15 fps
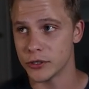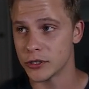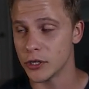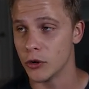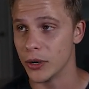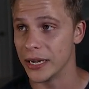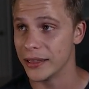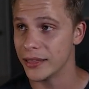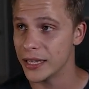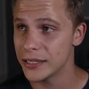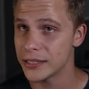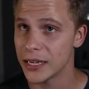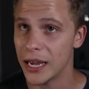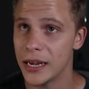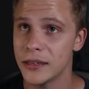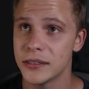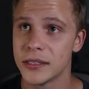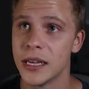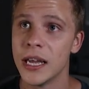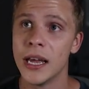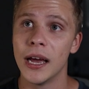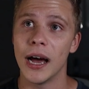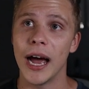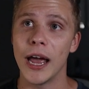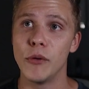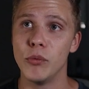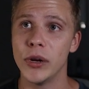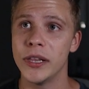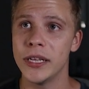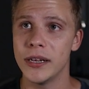So in this case, I
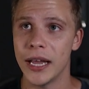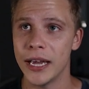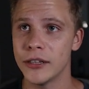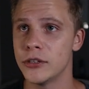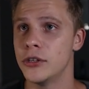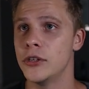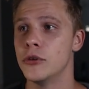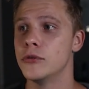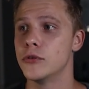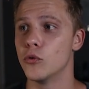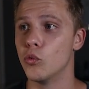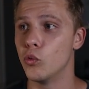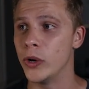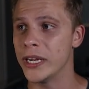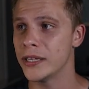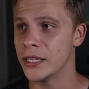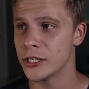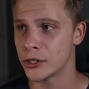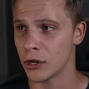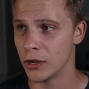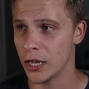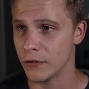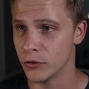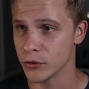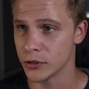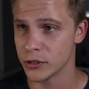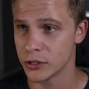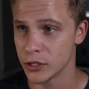really like to use weekly chart levels.